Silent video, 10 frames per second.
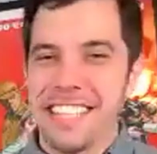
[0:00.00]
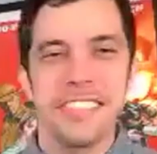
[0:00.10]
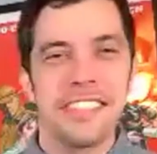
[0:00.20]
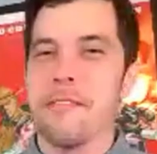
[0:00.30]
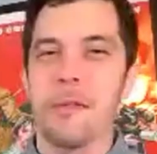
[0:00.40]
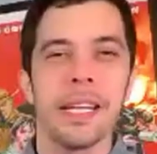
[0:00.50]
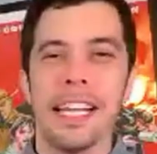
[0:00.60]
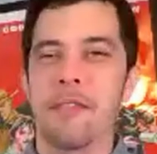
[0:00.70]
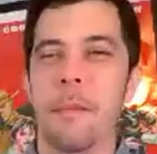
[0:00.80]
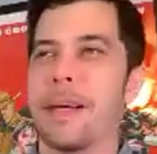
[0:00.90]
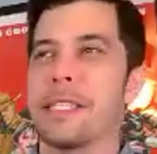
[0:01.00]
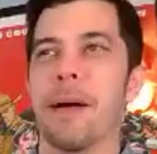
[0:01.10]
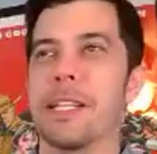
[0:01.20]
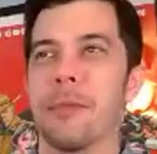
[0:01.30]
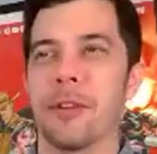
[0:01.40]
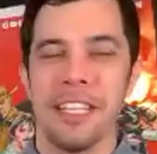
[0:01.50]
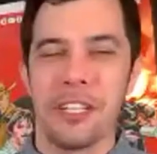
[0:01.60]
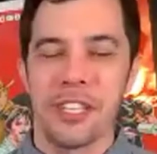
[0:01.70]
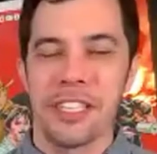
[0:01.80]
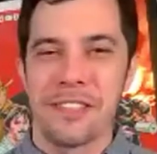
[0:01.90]
Steven, we're gonna have the best possible
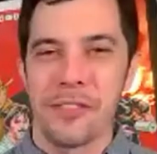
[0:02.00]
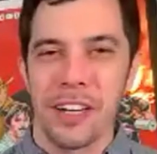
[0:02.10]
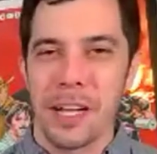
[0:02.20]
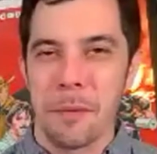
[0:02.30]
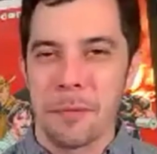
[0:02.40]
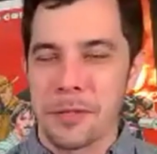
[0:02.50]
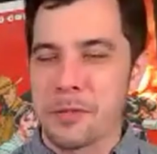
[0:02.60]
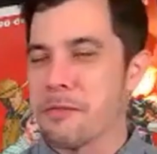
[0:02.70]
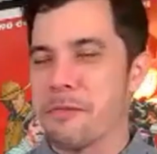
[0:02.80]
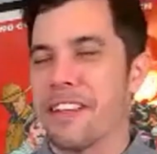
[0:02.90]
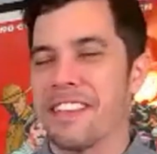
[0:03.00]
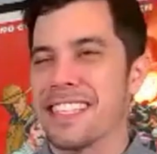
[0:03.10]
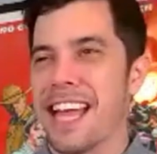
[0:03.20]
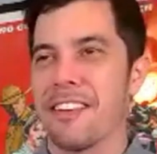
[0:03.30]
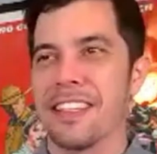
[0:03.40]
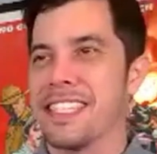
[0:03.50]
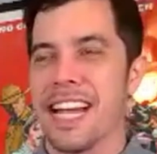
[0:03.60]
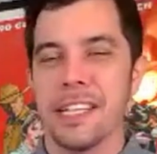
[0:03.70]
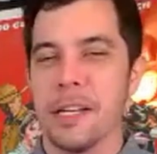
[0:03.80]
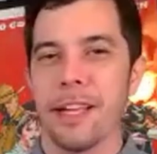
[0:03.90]
conditions for our comic books. We're gonna figure this out. It's
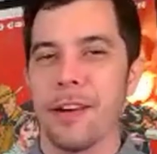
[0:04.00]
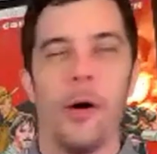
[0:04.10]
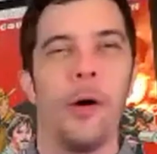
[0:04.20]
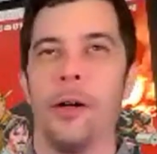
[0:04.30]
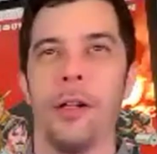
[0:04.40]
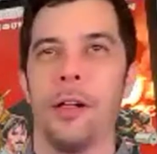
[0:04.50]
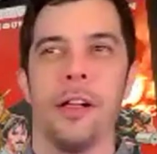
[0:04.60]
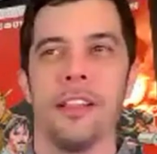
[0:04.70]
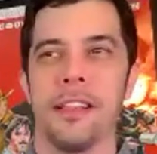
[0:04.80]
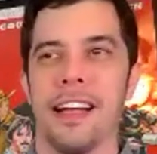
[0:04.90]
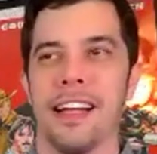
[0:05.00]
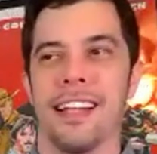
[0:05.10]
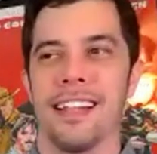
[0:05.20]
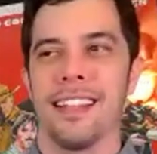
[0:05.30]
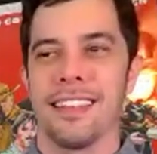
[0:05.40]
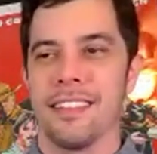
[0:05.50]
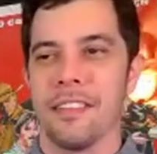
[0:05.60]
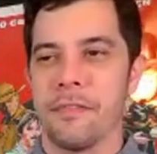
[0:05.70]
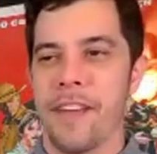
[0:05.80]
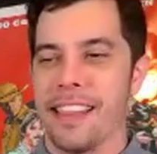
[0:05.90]
not gonna be at all
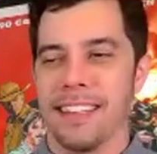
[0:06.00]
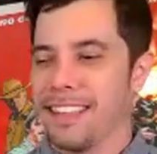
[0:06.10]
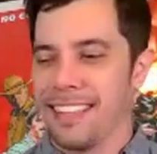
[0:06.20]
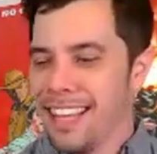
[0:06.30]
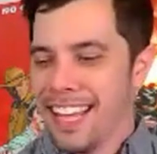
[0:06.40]
phallic.